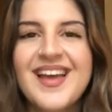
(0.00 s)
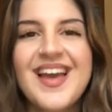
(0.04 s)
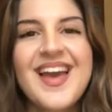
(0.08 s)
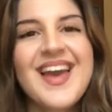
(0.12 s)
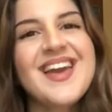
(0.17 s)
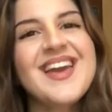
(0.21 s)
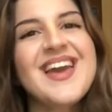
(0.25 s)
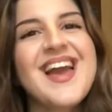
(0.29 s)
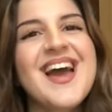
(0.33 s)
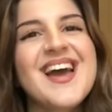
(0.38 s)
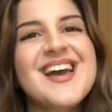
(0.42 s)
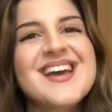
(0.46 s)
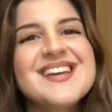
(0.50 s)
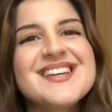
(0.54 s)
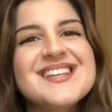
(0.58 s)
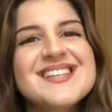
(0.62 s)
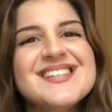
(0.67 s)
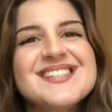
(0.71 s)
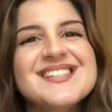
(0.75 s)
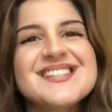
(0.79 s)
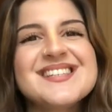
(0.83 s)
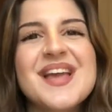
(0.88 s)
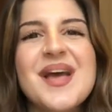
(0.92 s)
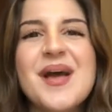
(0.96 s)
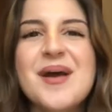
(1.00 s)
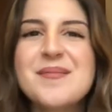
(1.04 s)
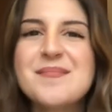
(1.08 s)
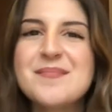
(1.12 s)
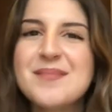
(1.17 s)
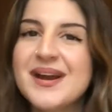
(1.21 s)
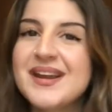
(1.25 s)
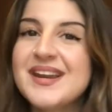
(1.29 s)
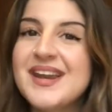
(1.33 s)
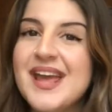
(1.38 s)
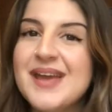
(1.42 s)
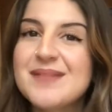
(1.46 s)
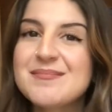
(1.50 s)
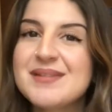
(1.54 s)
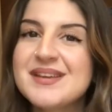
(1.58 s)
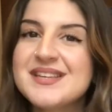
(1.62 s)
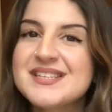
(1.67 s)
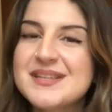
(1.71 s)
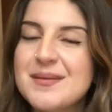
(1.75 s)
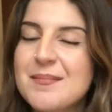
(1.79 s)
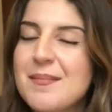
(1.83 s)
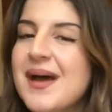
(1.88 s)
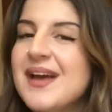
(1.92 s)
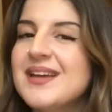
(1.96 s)
Hey guys, my name
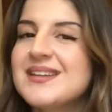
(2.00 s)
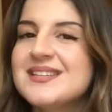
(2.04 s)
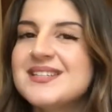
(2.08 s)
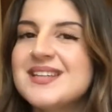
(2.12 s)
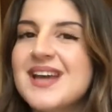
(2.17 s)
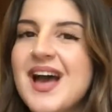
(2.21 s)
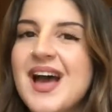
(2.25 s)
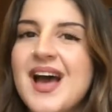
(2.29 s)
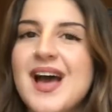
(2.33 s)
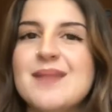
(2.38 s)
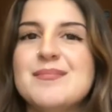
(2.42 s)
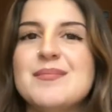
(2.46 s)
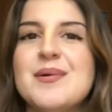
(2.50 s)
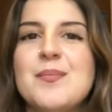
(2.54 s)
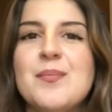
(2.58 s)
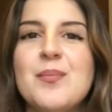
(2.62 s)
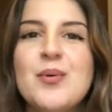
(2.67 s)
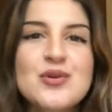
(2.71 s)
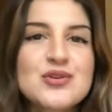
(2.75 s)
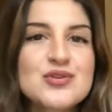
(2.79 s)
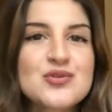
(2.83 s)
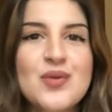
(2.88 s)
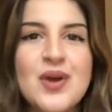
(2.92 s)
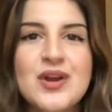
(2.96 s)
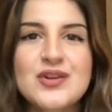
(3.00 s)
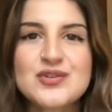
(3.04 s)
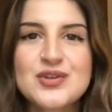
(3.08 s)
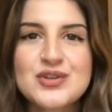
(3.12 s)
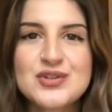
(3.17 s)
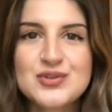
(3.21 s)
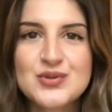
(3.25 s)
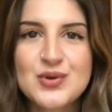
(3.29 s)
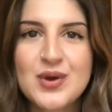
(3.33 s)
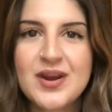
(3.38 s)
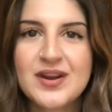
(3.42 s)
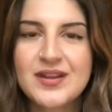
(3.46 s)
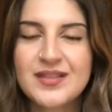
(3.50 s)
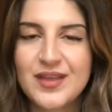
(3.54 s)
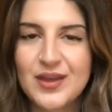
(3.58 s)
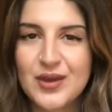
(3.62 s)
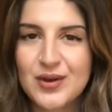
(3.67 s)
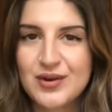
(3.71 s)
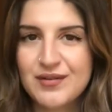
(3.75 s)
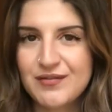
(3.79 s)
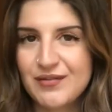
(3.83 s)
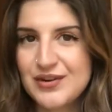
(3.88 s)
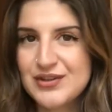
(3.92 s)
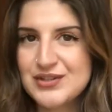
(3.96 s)
is Amanda, I'm a postgraduate student at the
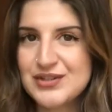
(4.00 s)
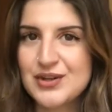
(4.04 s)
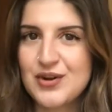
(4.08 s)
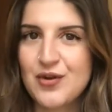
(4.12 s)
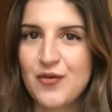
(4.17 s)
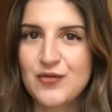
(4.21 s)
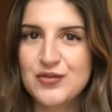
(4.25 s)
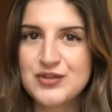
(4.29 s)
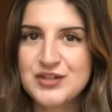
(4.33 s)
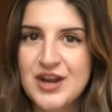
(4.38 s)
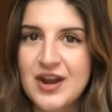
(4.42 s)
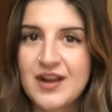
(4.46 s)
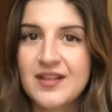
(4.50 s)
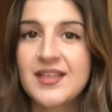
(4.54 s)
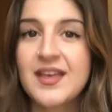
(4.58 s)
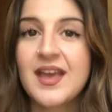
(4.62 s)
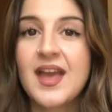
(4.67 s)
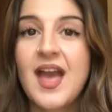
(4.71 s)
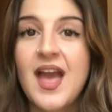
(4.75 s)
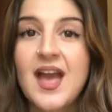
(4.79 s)
University of Stirling,